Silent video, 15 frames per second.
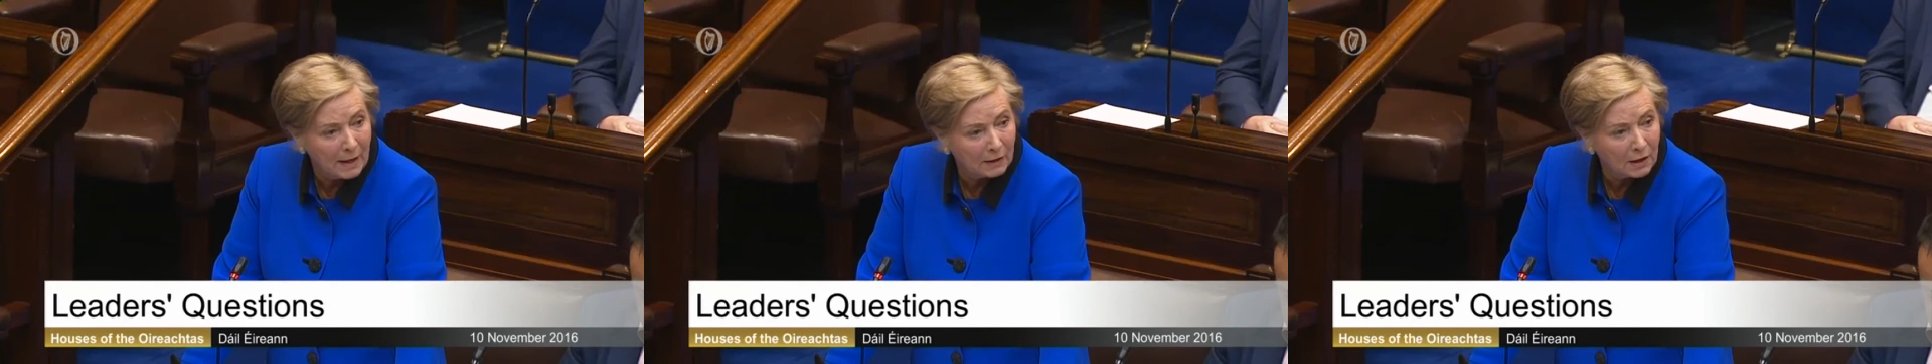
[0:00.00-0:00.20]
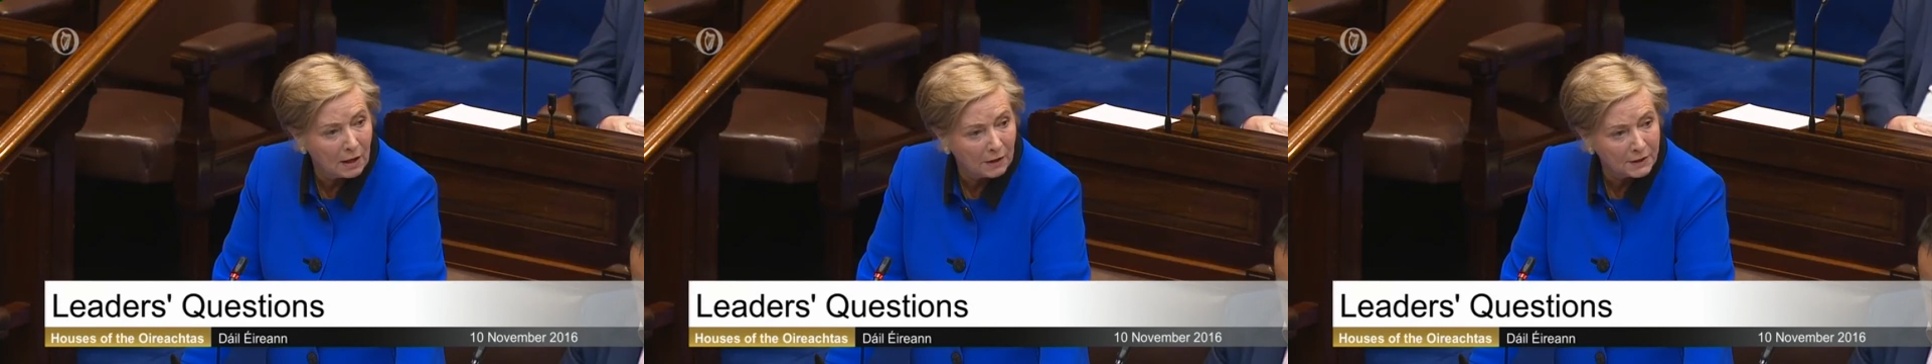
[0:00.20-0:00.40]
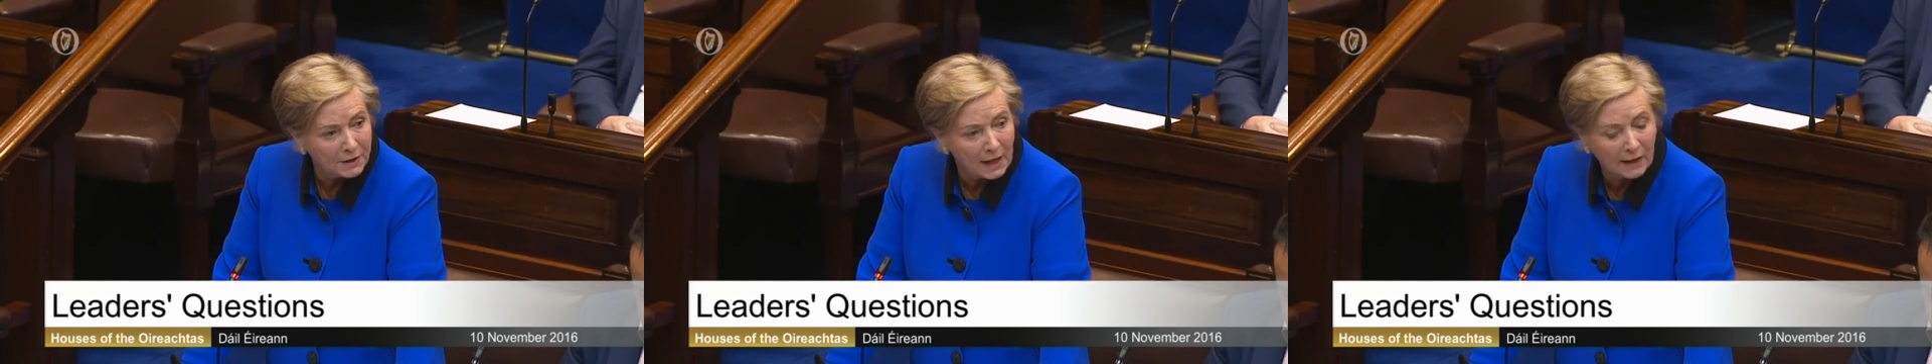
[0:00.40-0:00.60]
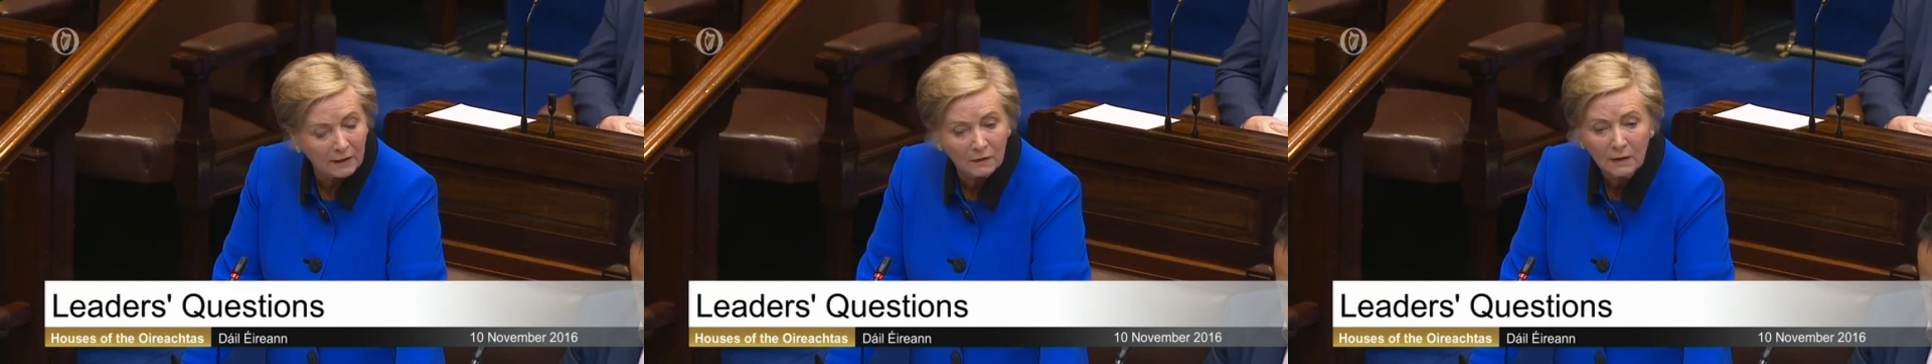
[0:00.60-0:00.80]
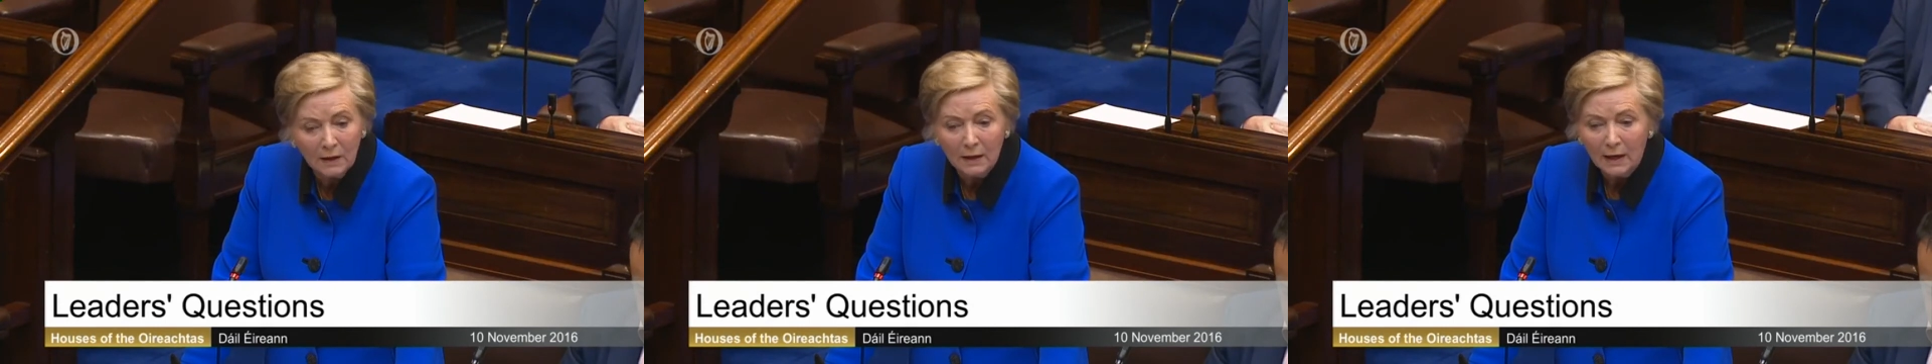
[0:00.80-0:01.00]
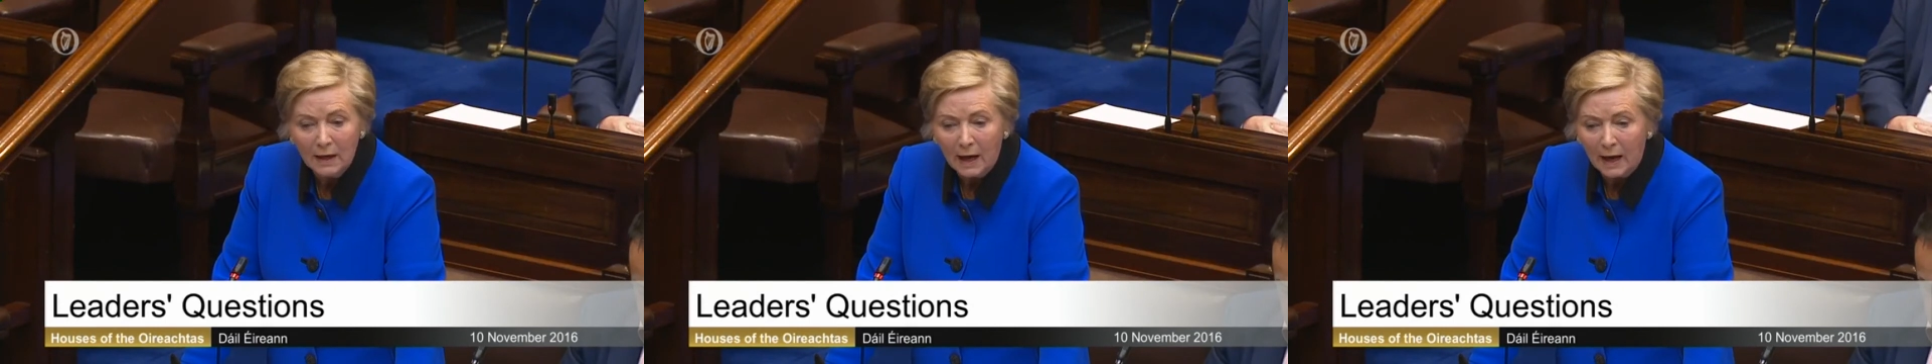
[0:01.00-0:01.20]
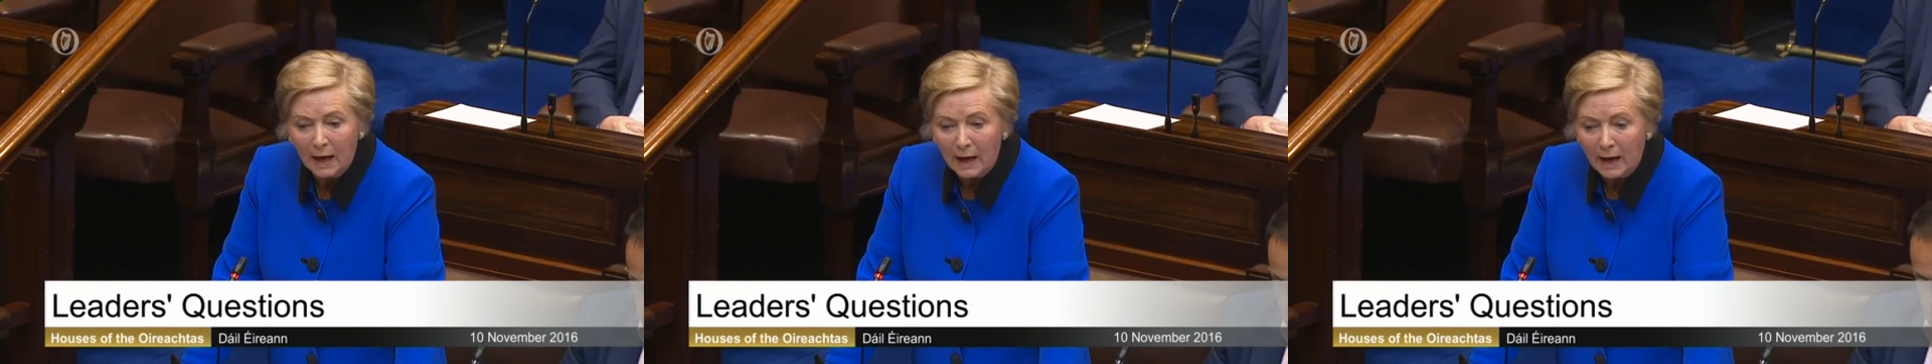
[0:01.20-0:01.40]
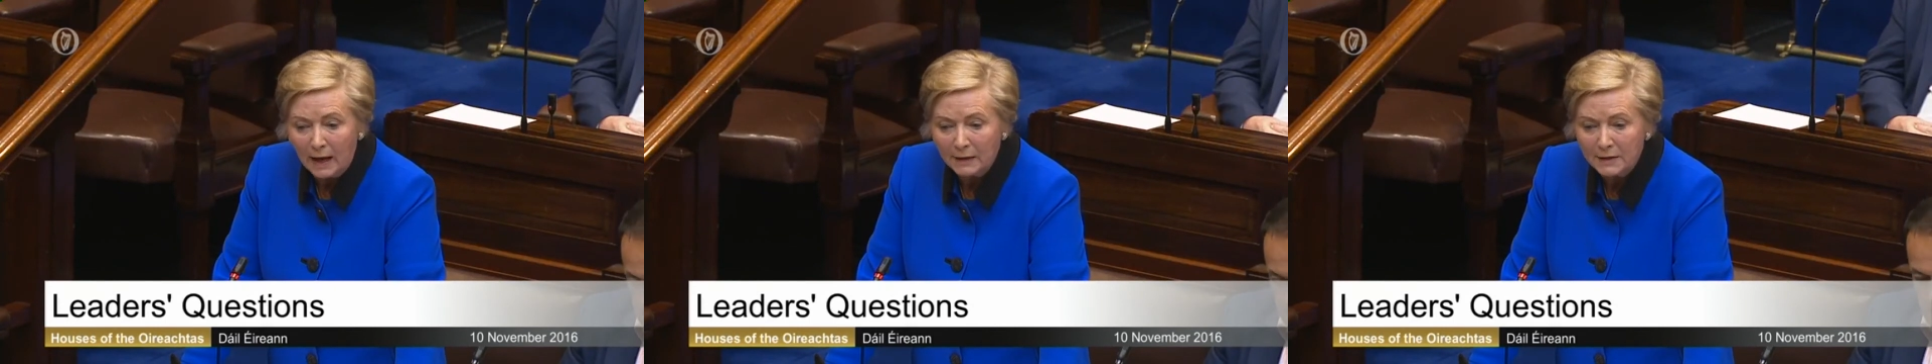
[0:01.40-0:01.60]
contact
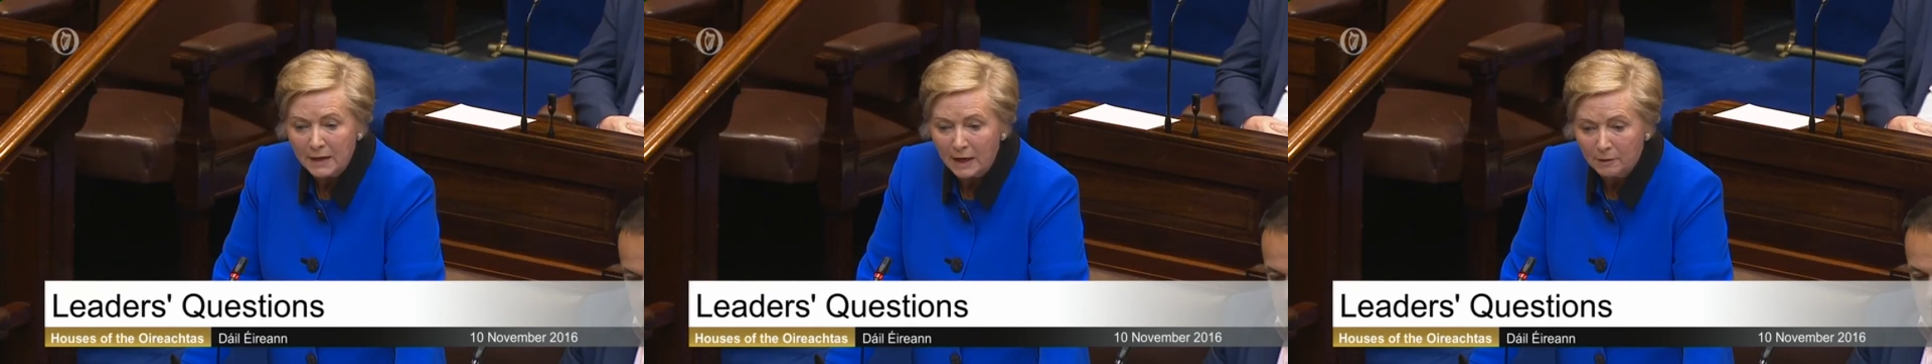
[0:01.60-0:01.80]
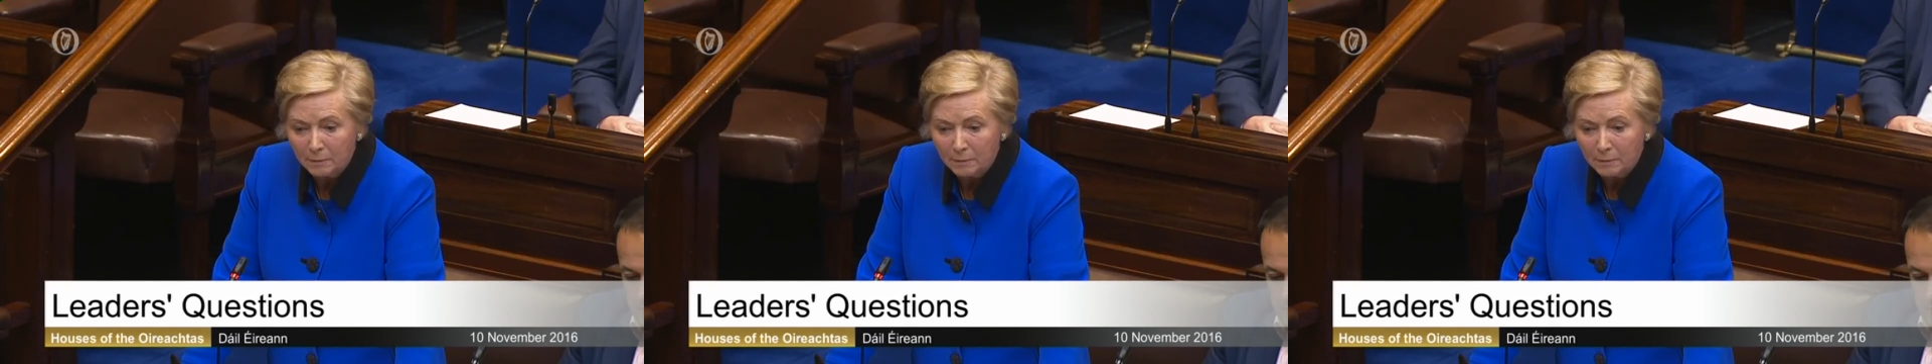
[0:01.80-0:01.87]
and had a